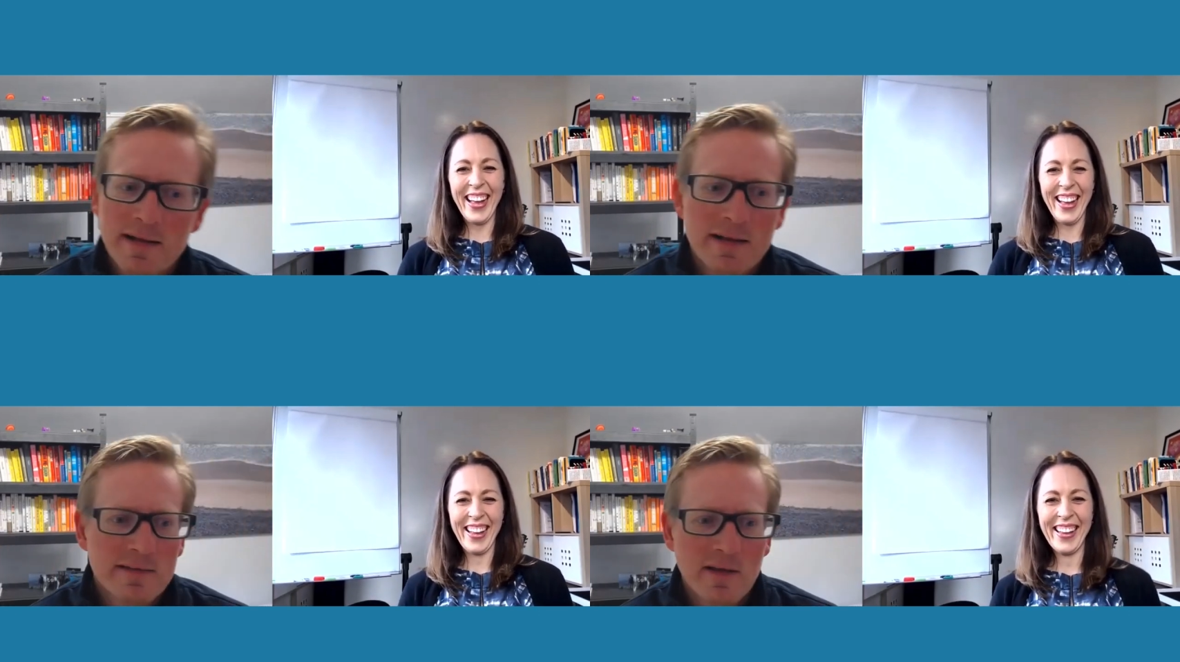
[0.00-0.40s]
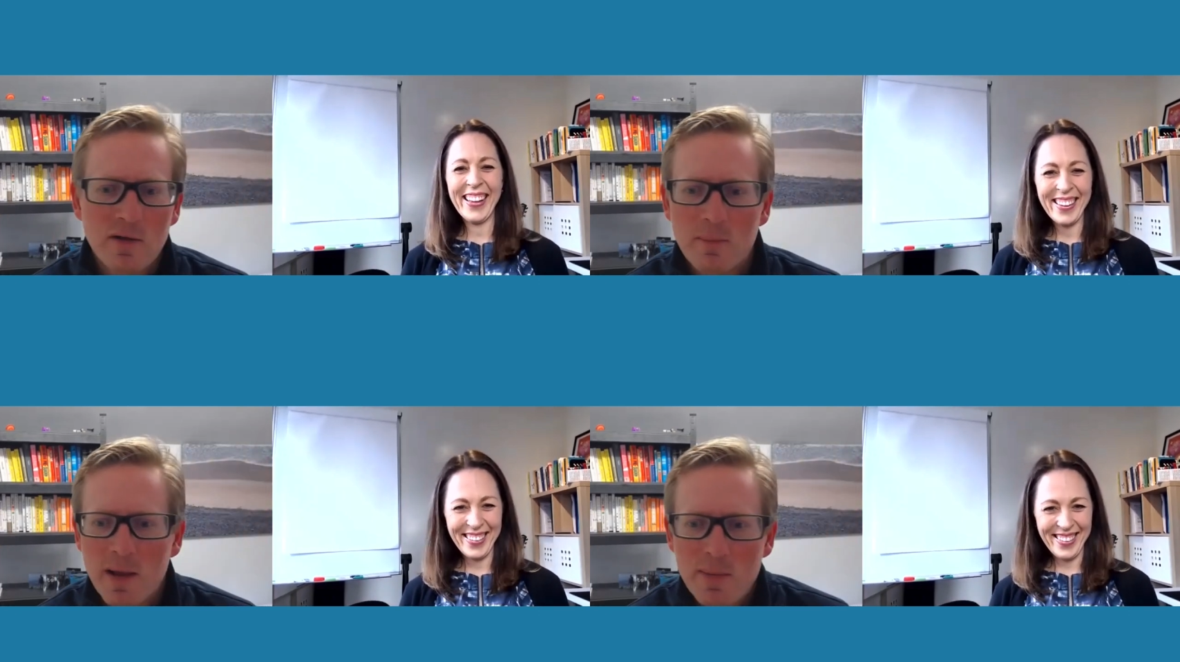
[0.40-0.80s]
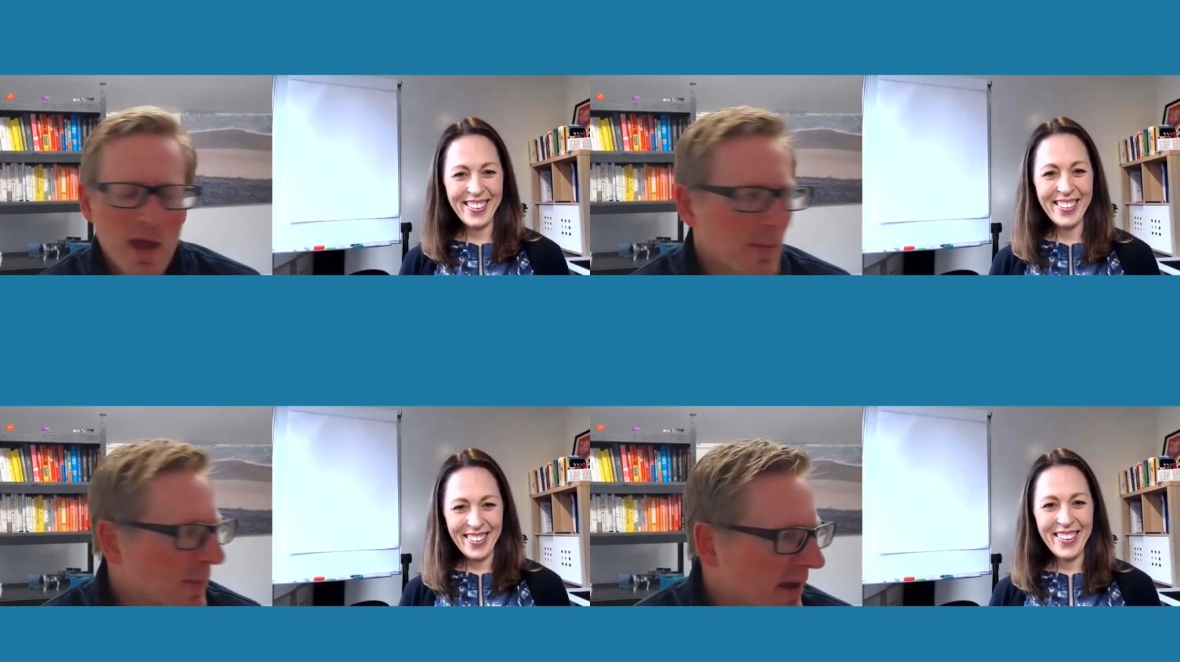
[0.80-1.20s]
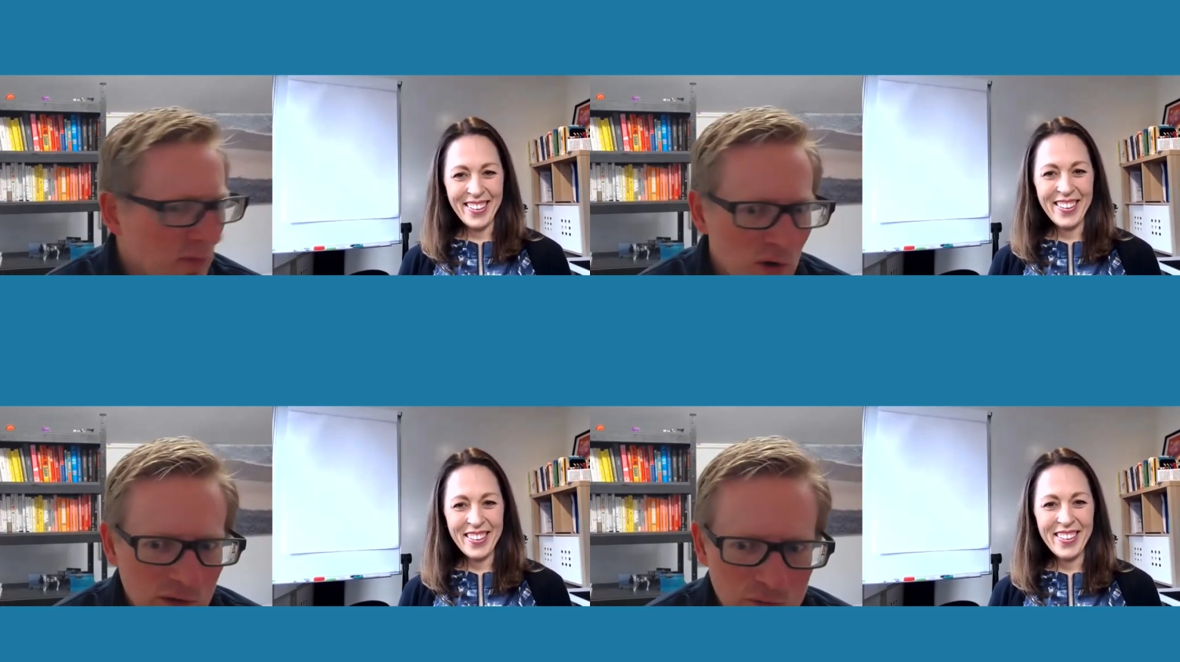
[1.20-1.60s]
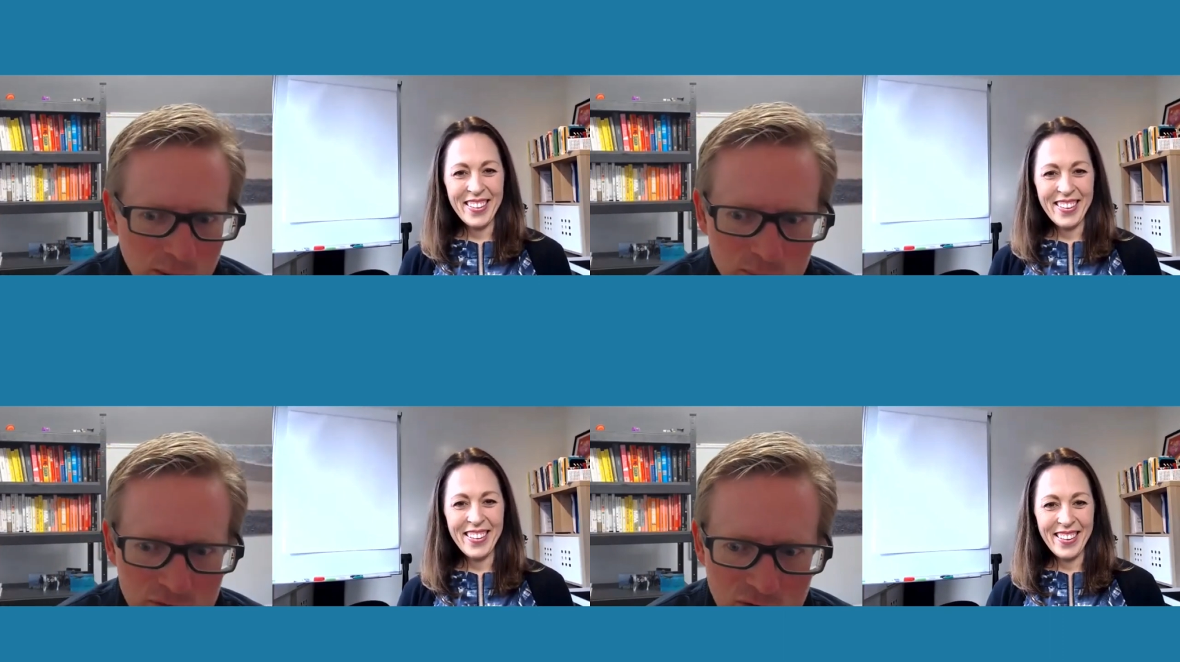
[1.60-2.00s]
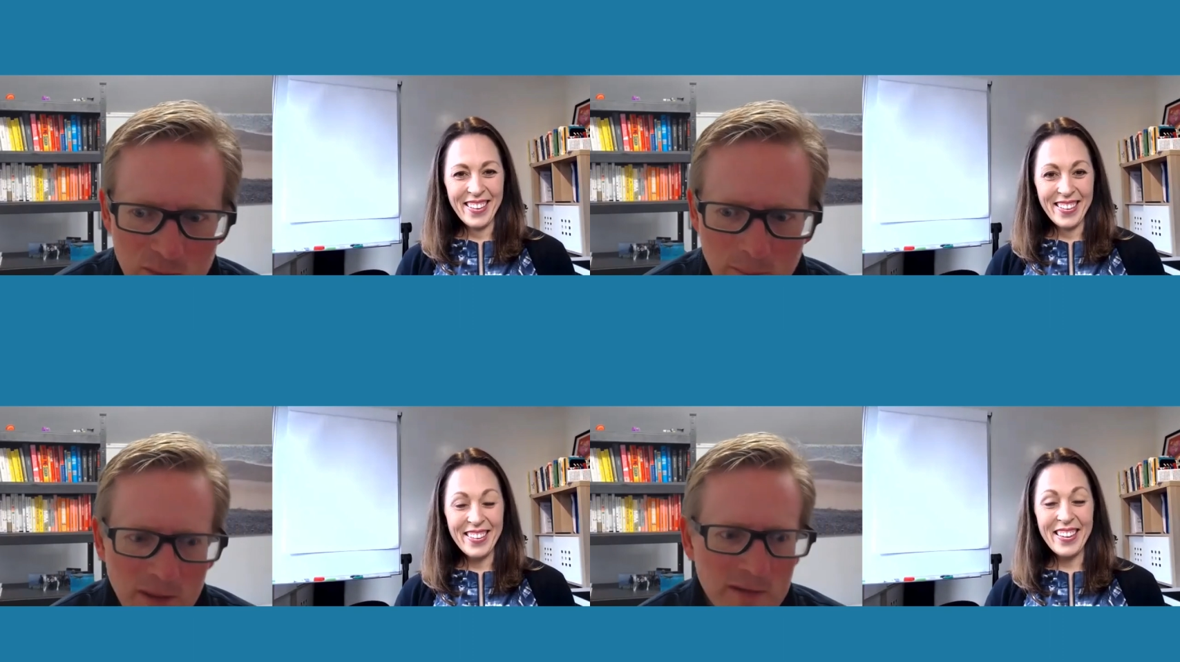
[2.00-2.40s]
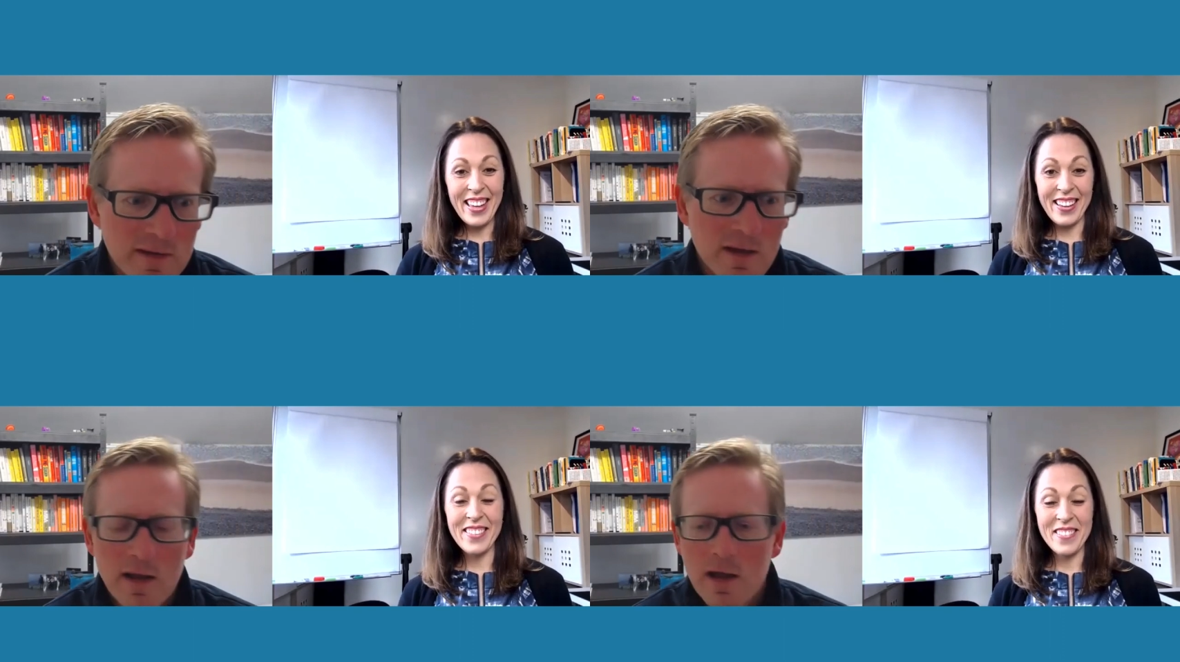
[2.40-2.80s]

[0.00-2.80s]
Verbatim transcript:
Speaker 1: so maybe I'm a bit of one of those people too. But uh, yeah.